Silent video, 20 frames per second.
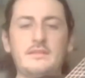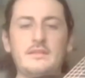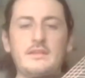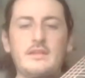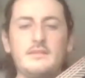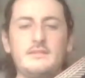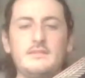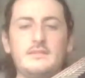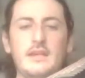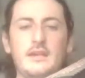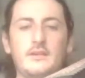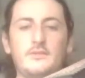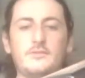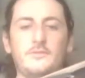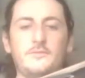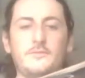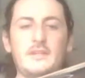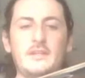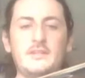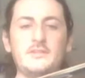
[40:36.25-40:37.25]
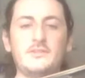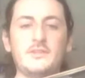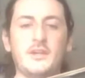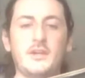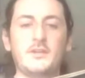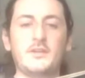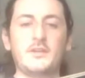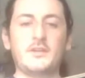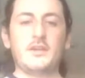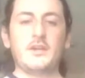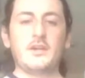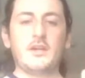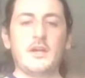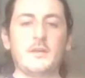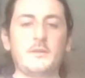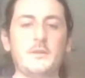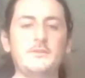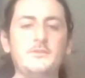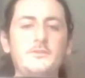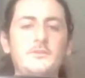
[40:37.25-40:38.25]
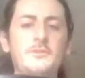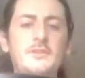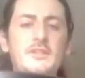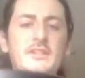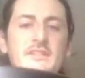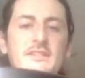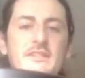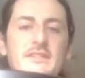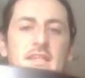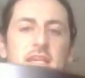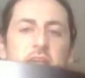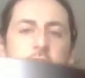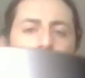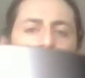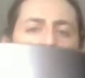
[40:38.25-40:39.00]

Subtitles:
Here's the extra feature. I'm not sure if you can see it,